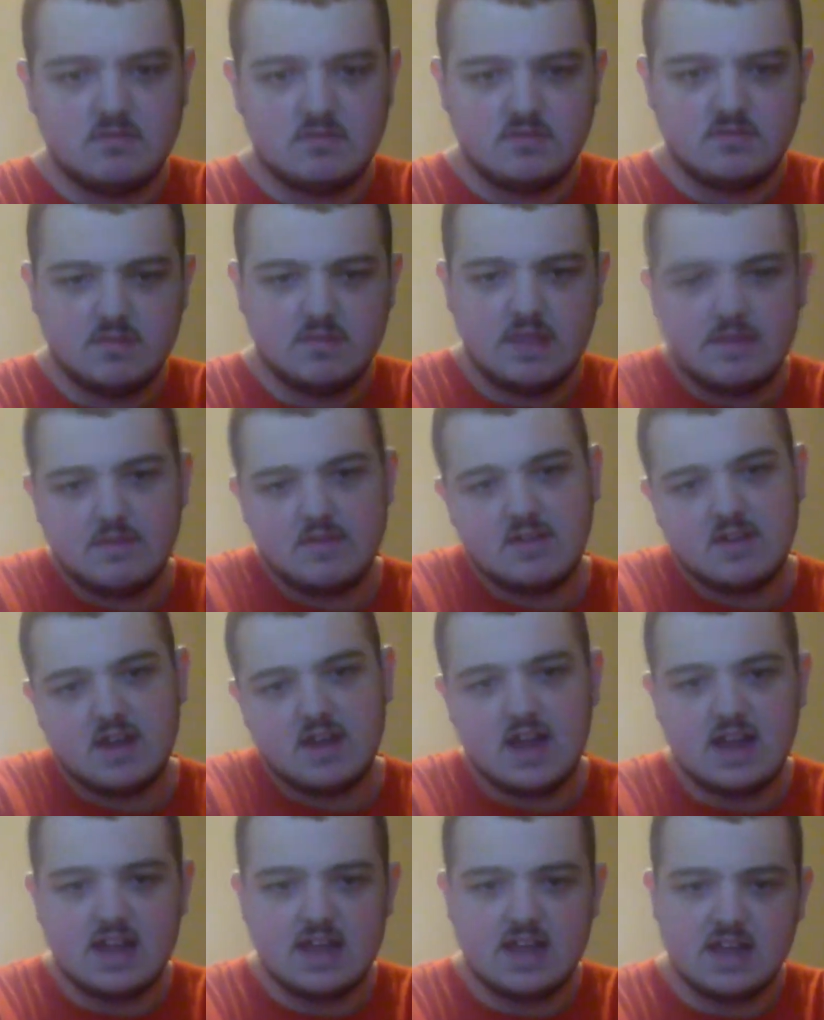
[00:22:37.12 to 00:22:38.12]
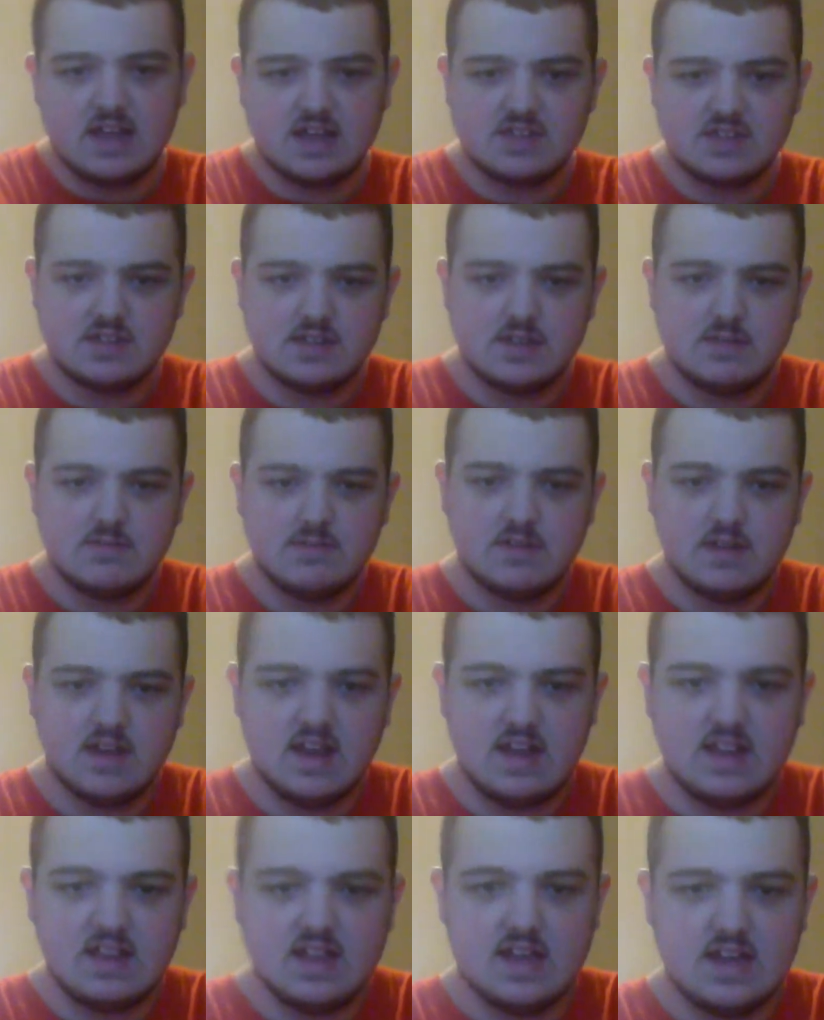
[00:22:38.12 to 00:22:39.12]
Believe it or not, I actually
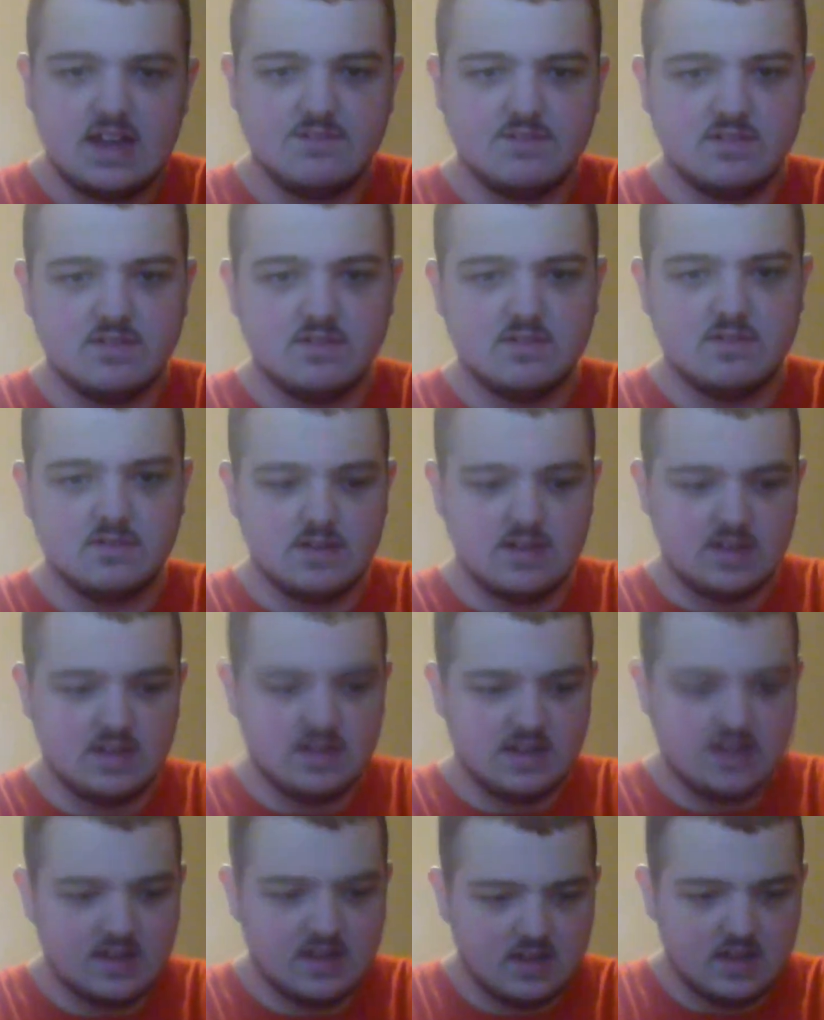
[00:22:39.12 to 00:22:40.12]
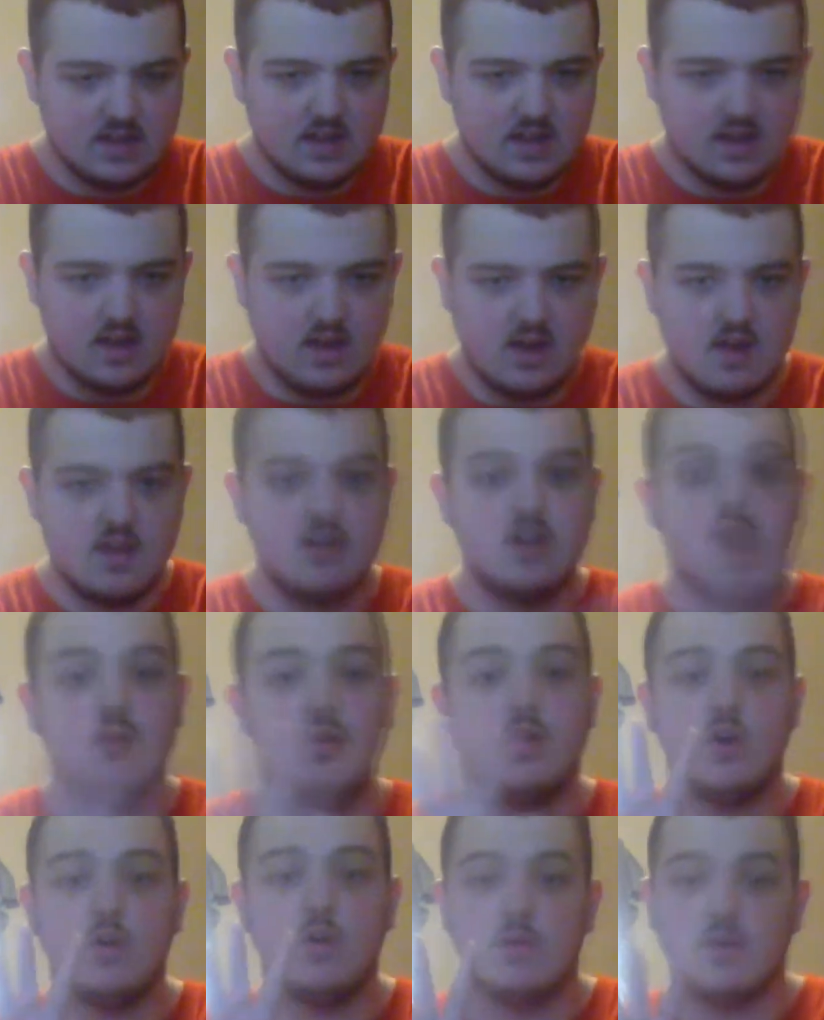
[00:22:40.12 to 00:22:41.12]
kind of like Voltwing. Uh, no
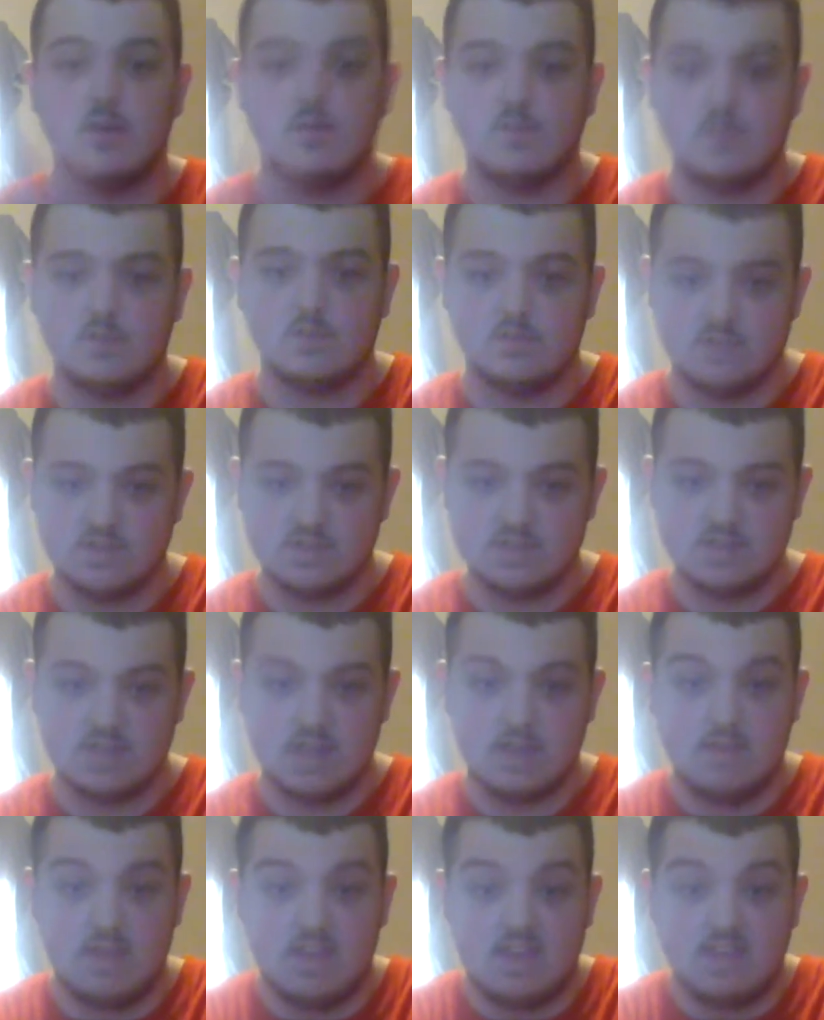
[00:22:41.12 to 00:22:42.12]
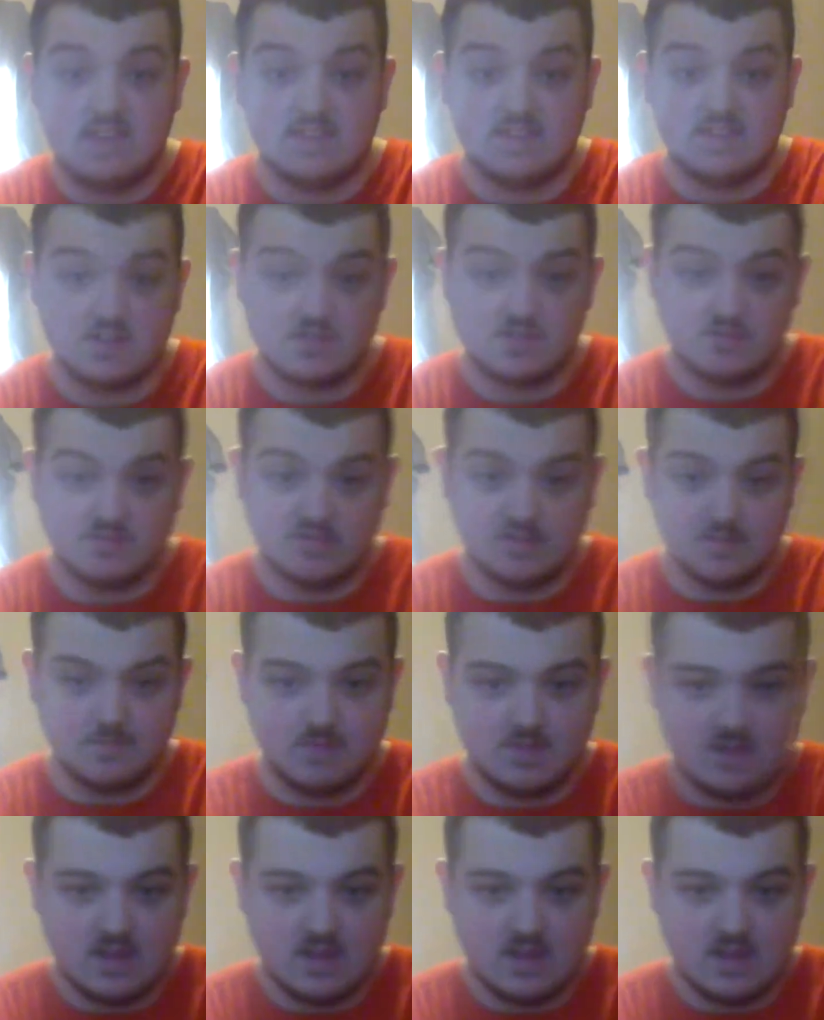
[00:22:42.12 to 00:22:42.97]
homo, of course. I'm asexual.